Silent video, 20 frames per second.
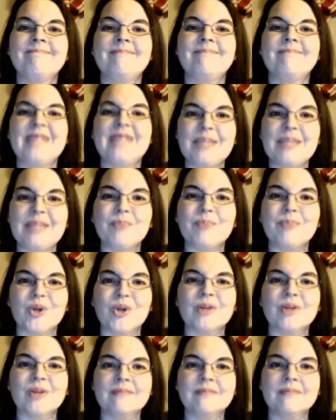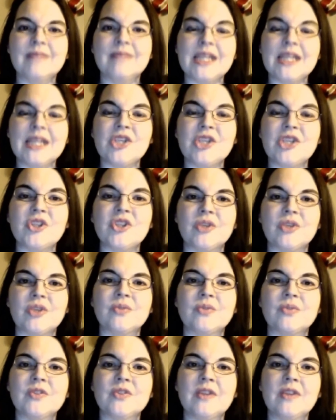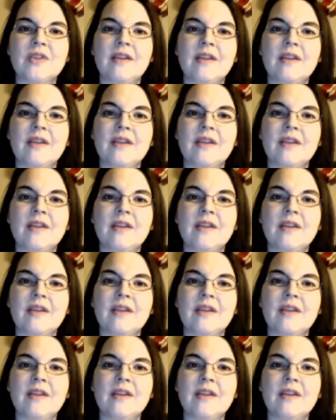deeper issues,